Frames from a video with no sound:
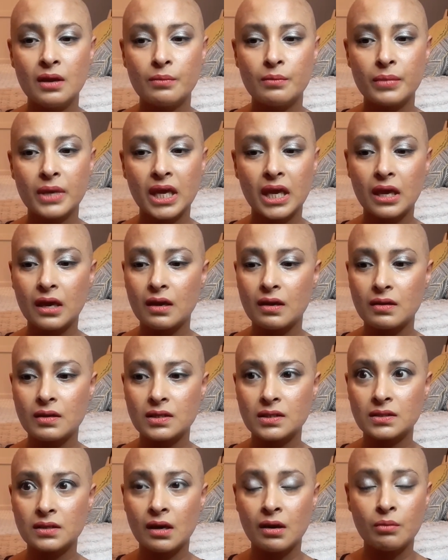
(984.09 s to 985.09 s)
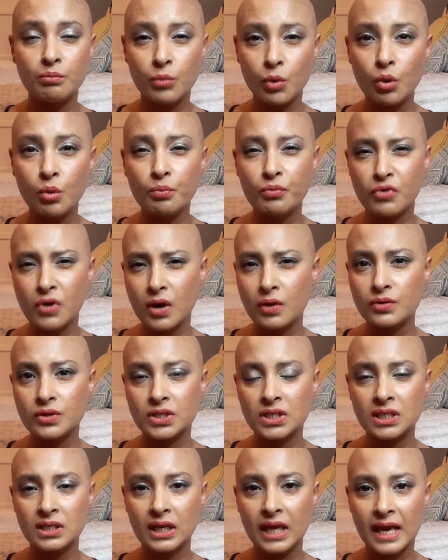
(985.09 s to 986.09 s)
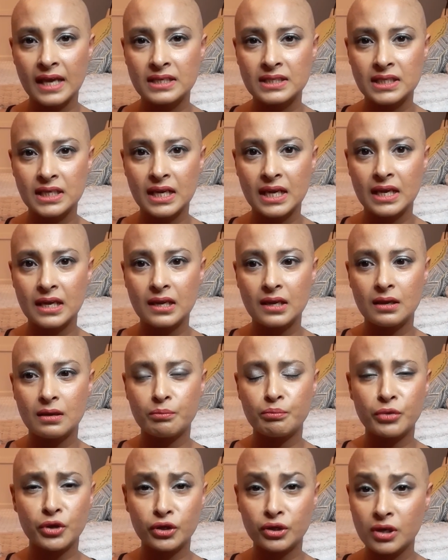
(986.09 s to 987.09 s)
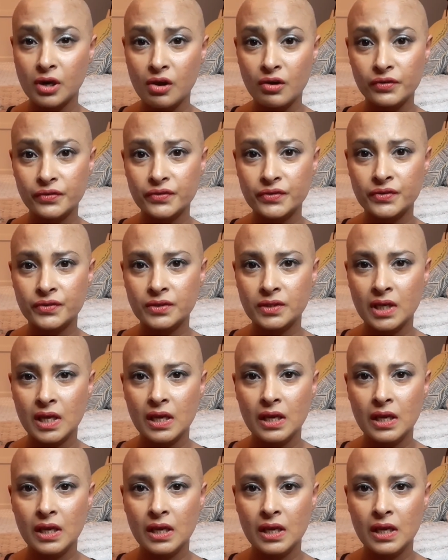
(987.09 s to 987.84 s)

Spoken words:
because I'm more prone to getting blood clots